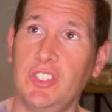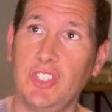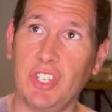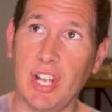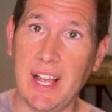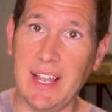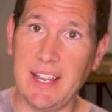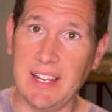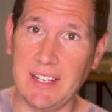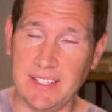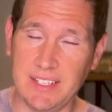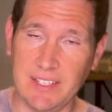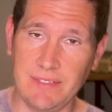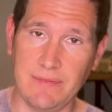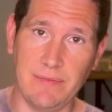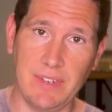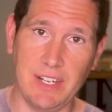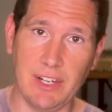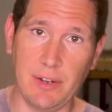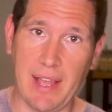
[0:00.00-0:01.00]
giant,
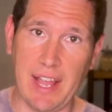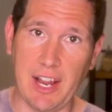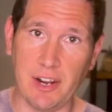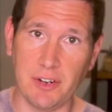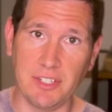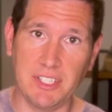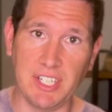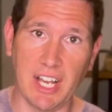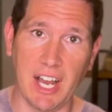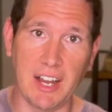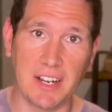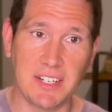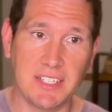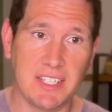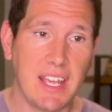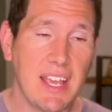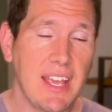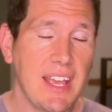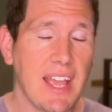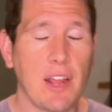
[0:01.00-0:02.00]
you know, air
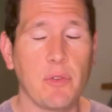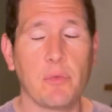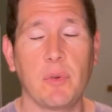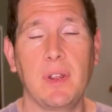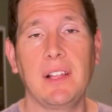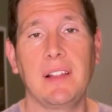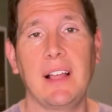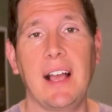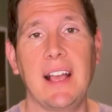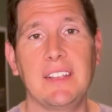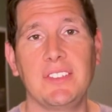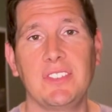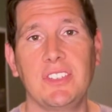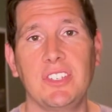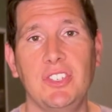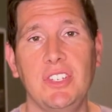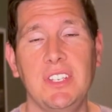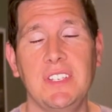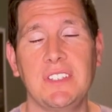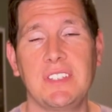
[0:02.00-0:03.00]
duct and realize
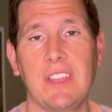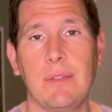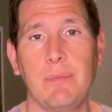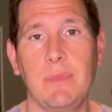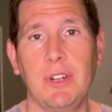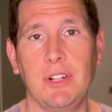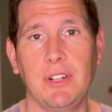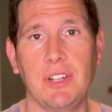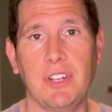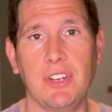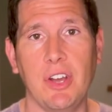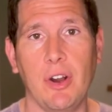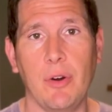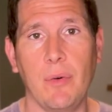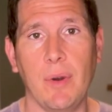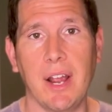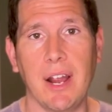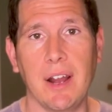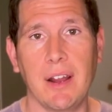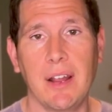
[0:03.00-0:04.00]
she's in the middle of
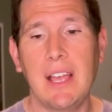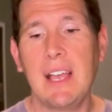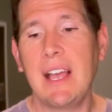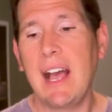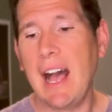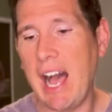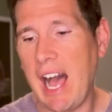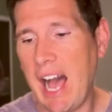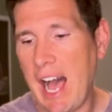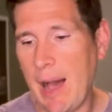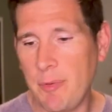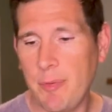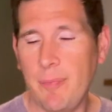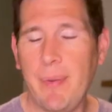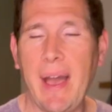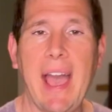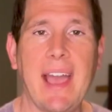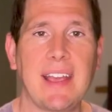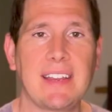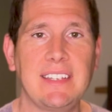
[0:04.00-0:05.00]
nowhere, hop
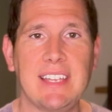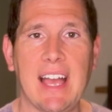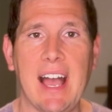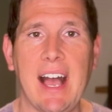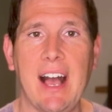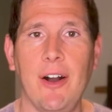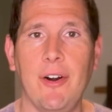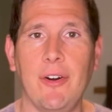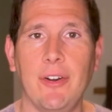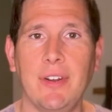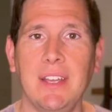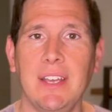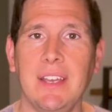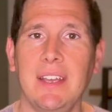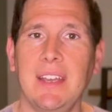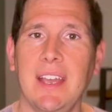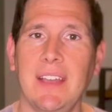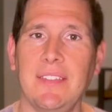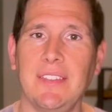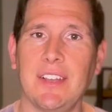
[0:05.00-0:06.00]
back down,
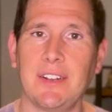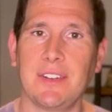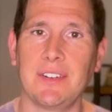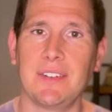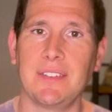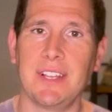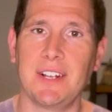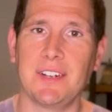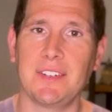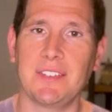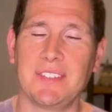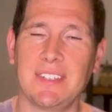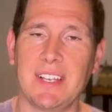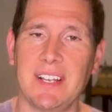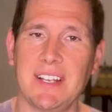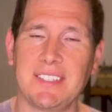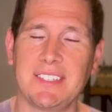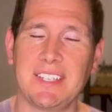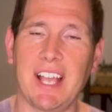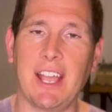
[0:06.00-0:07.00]
and there there's
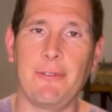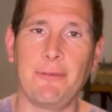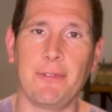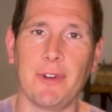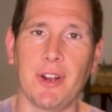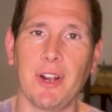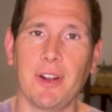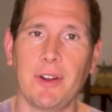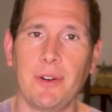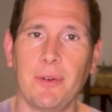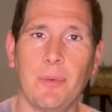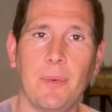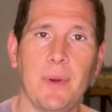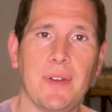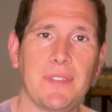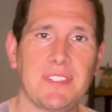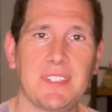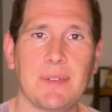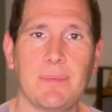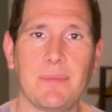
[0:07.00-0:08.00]
a Cypher
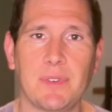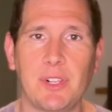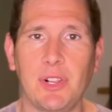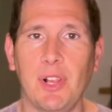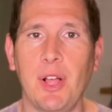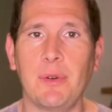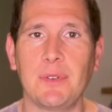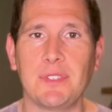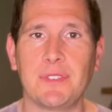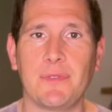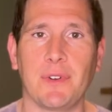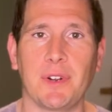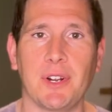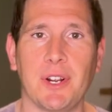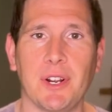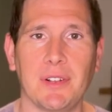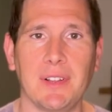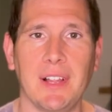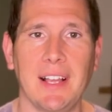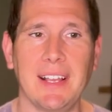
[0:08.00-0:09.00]
with some clothes for
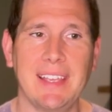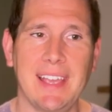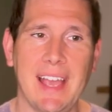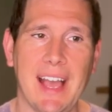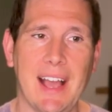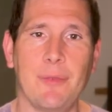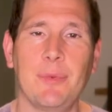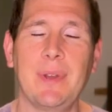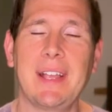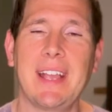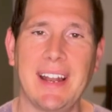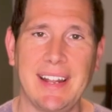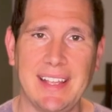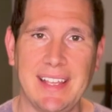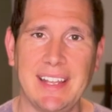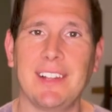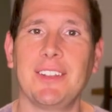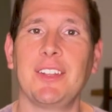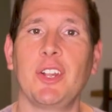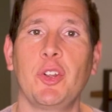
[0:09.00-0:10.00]
her. Like, yeah, we got to
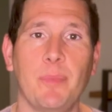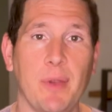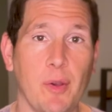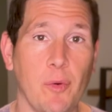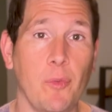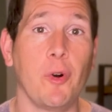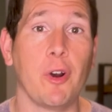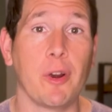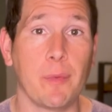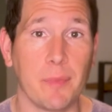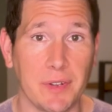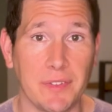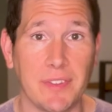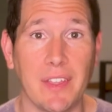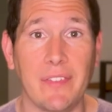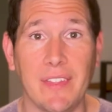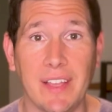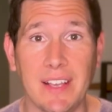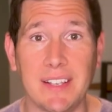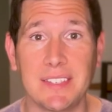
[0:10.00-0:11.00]
get a little bit warmer
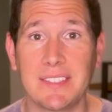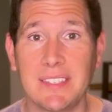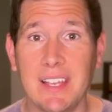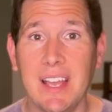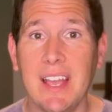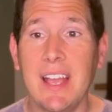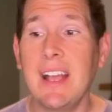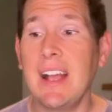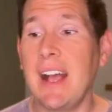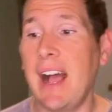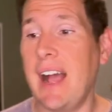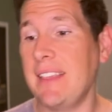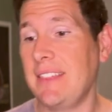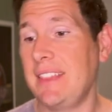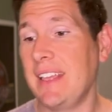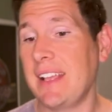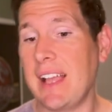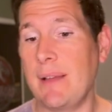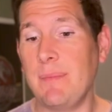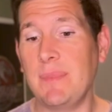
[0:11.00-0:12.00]
than this. I
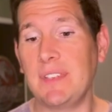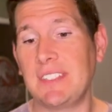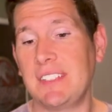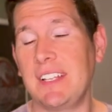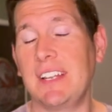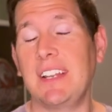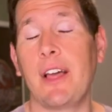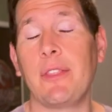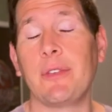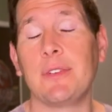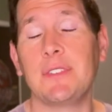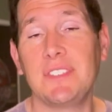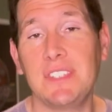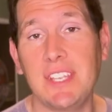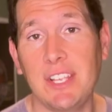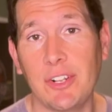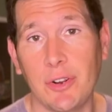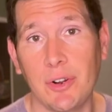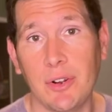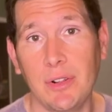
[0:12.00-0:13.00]
think I missed another
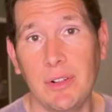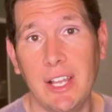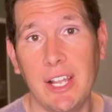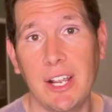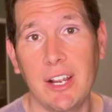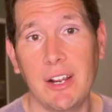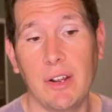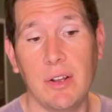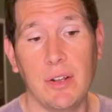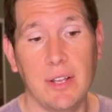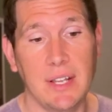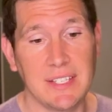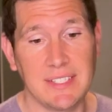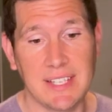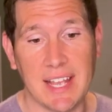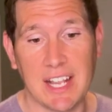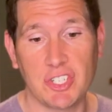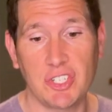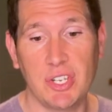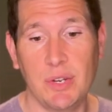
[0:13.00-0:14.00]
scene earlier. It's
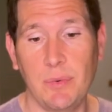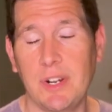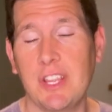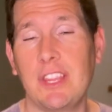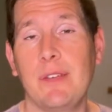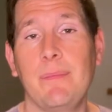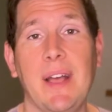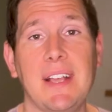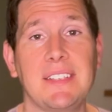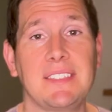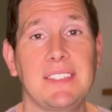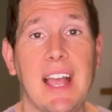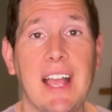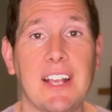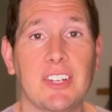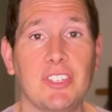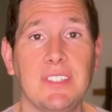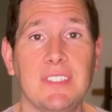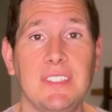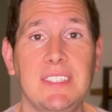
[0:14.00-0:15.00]
actually one of the best
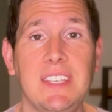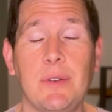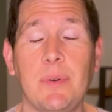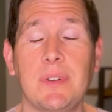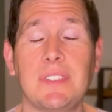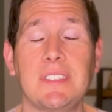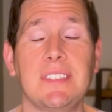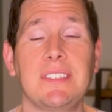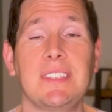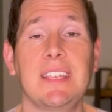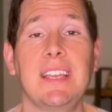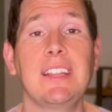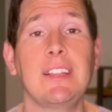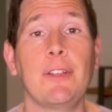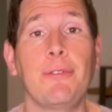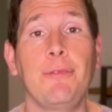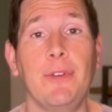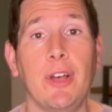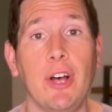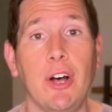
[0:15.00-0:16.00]
action sequences in
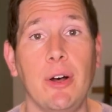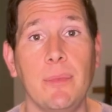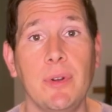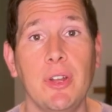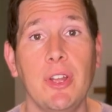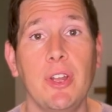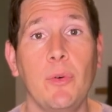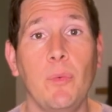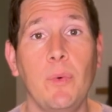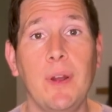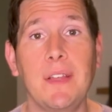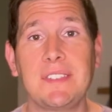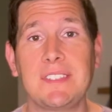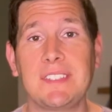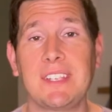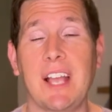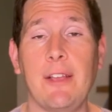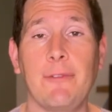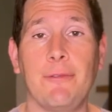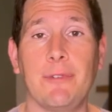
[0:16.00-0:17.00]
the film with
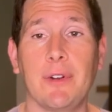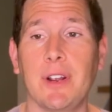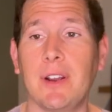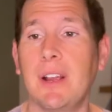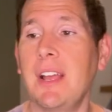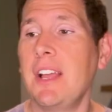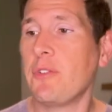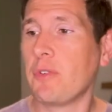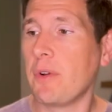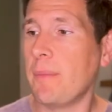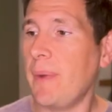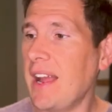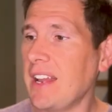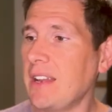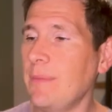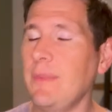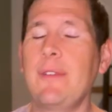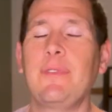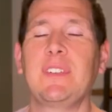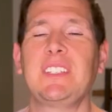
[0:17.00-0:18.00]
Cypher.
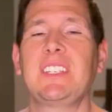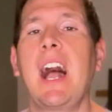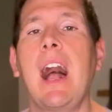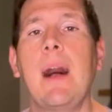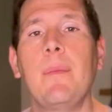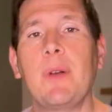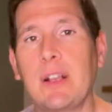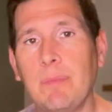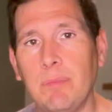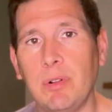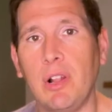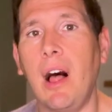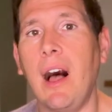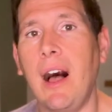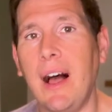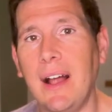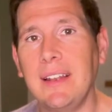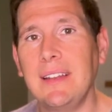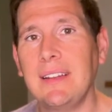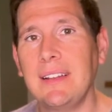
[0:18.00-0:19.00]
Reminded me of Atomic
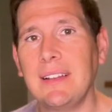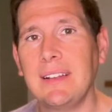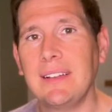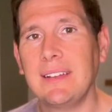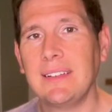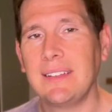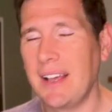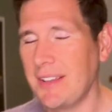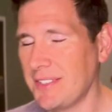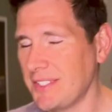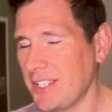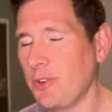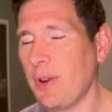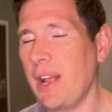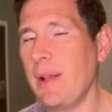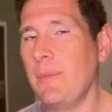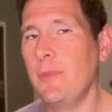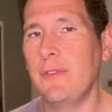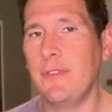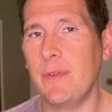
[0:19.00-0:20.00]
Blonde. That was a
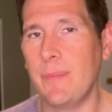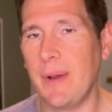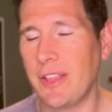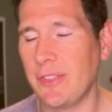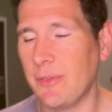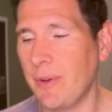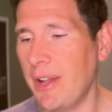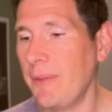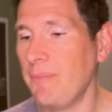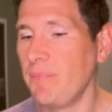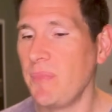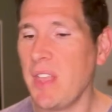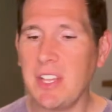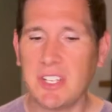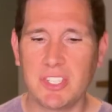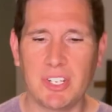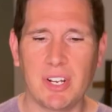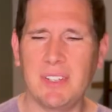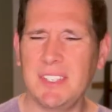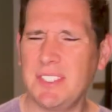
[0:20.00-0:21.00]
great movie, by the way.
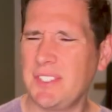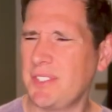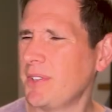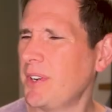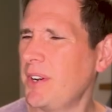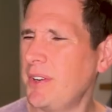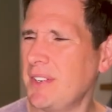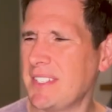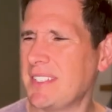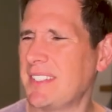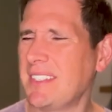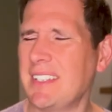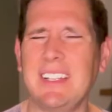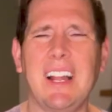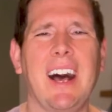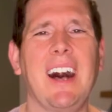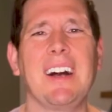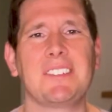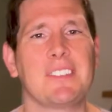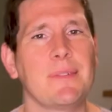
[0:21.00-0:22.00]
Charlize Theron is an
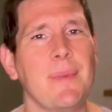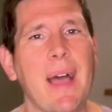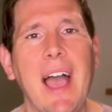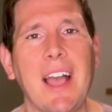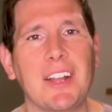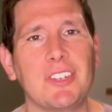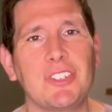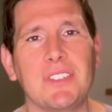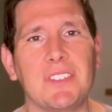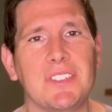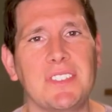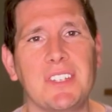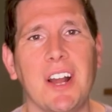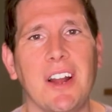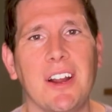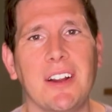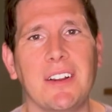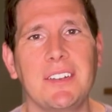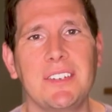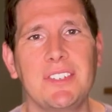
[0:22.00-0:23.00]
awesome action
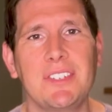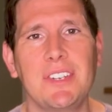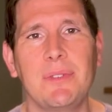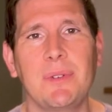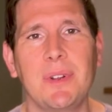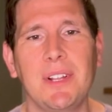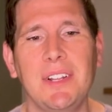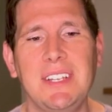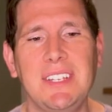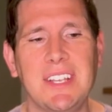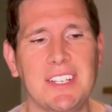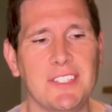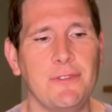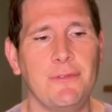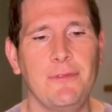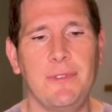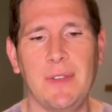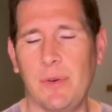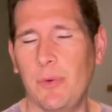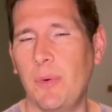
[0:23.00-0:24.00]
star. She really does
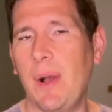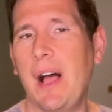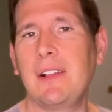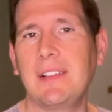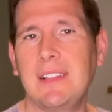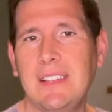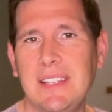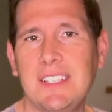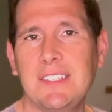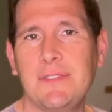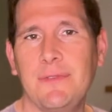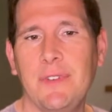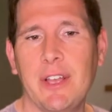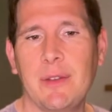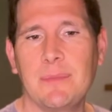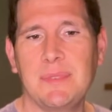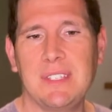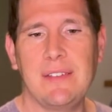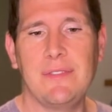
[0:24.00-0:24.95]
fit well in these films,